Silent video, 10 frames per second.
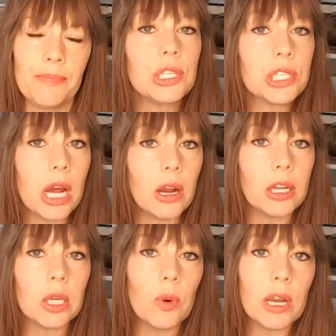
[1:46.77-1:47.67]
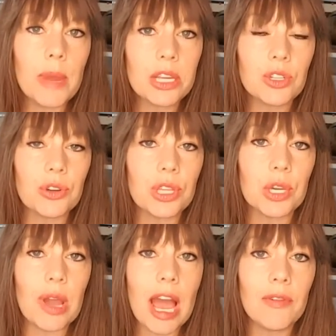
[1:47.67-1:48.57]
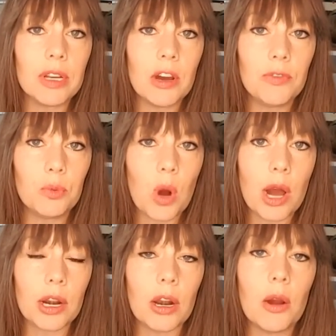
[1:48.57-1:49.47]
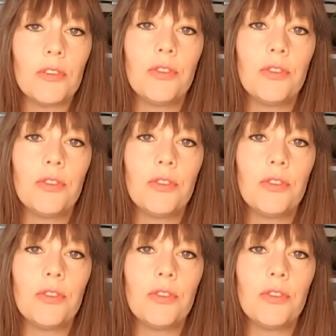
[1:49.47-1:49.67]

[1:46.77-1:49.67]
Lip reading: To start, you want to make sure that you have enough water